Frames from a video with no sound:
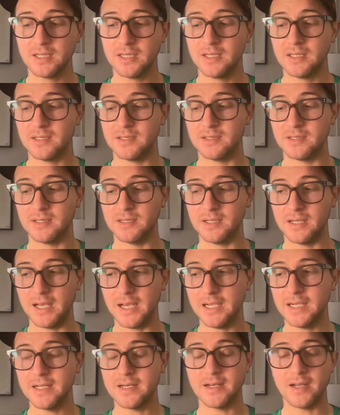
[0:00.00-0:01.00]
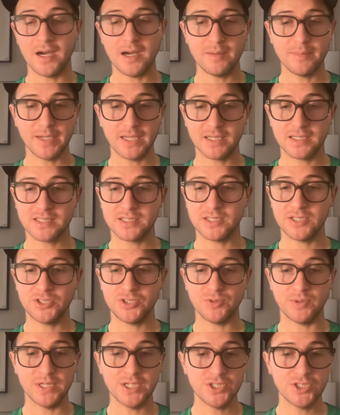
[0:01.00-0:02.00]
the economic
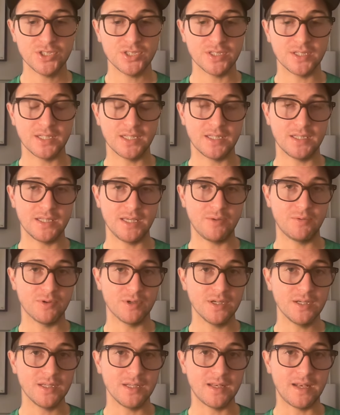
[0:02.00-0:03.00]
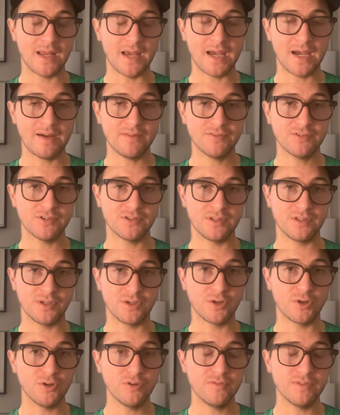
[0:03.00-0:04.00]
situation that they were in after the
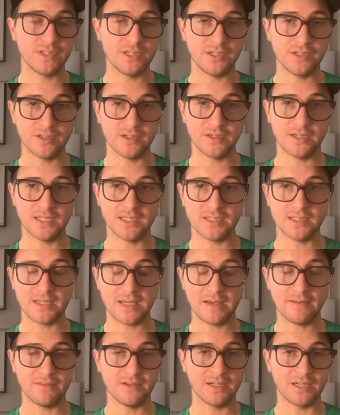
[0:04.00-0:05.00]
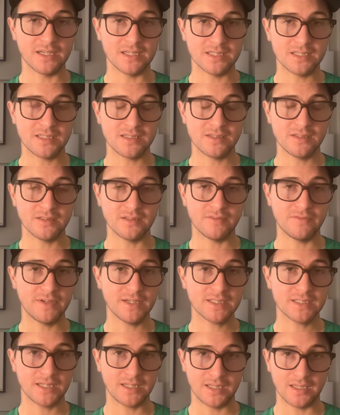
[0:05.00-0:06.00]
COVID year and having it still
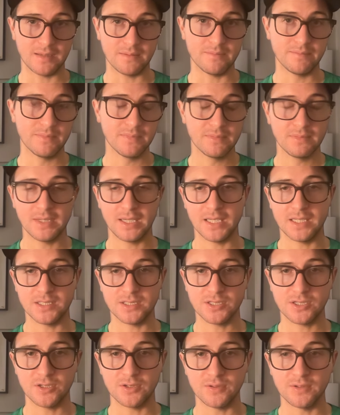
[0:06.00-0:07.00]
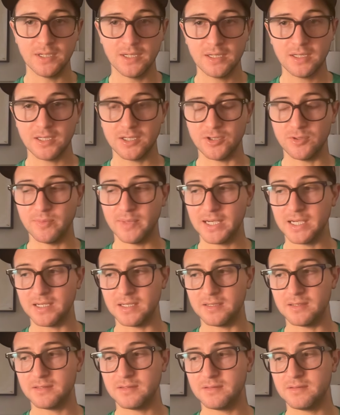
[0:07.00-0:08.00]
affecting them. And so you
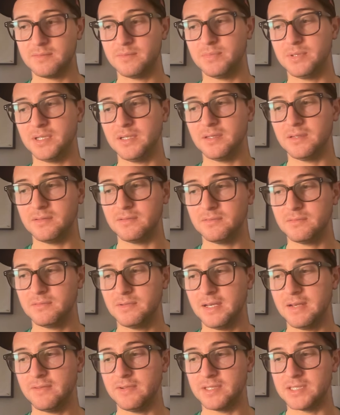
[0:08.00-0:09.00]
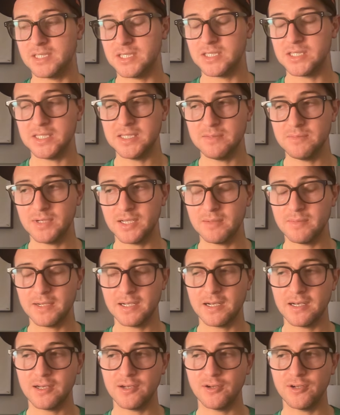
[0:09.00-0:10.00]
might be having steam coming
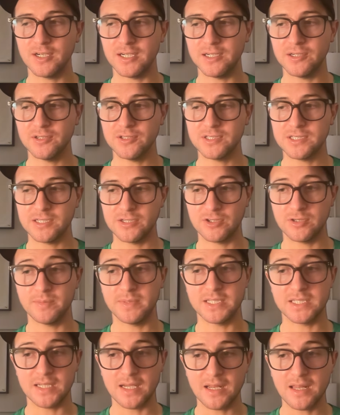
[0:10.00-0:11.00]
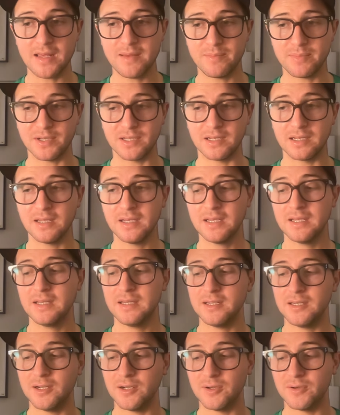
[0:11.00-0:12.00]
out of your ears hearing me say that, but,
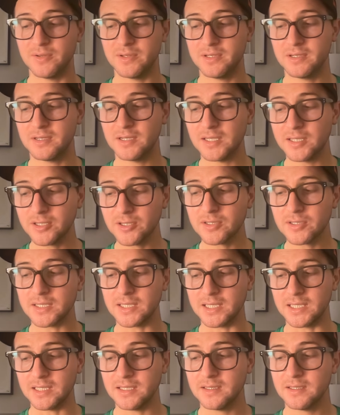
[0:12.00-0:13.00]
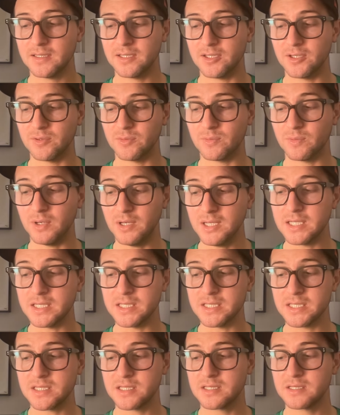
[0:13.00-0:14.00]
you know, clearly there
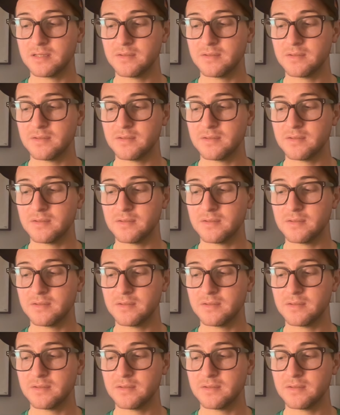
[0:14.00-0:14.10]
was